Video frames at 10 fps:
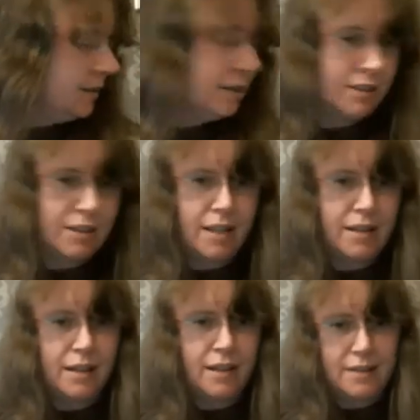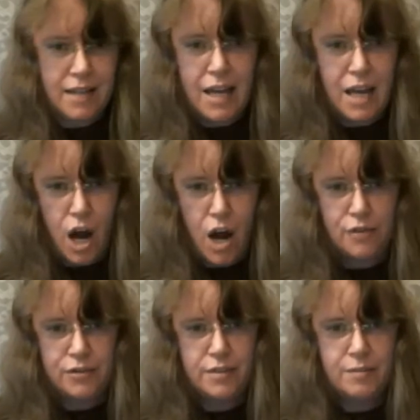just I think a day
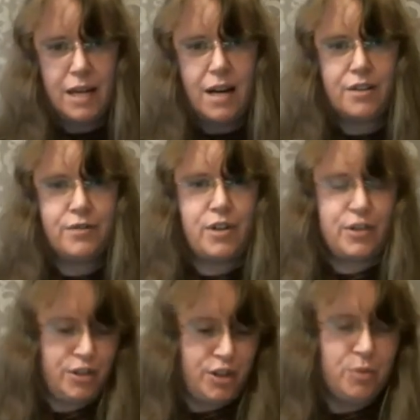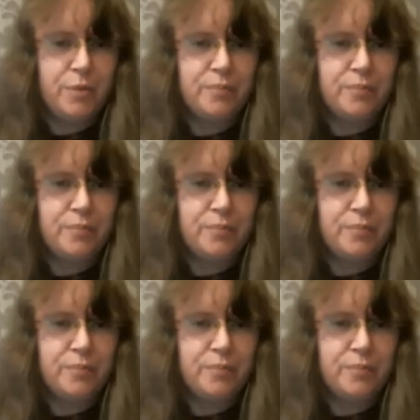after my last Flosstube,